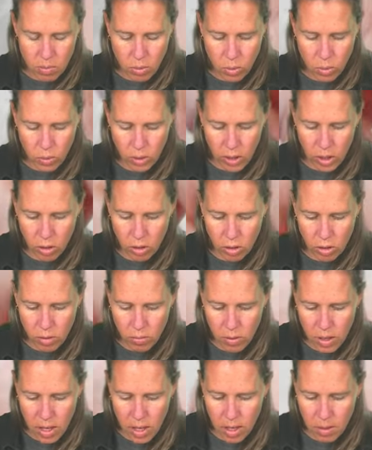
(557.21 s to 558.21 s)
pulling your
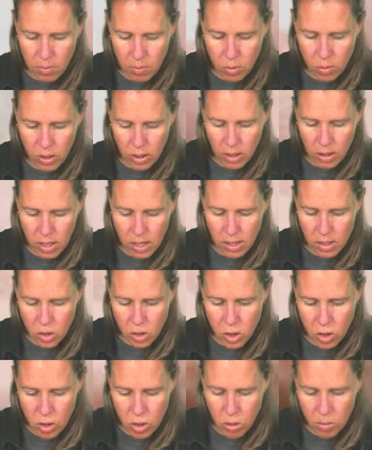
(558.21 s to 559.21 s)
thread, pulling that
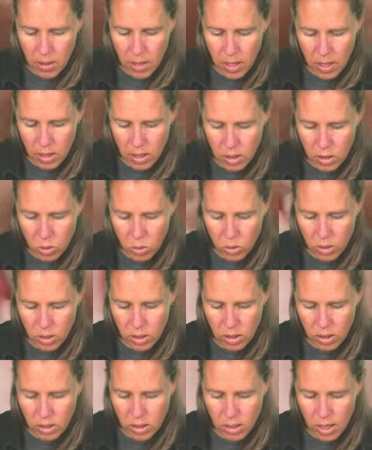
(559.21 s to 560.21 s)
dome in towards
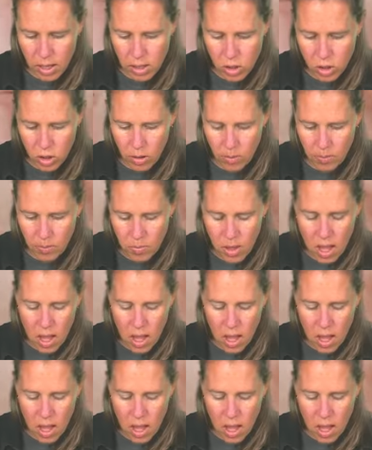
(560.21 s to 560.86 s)
the center,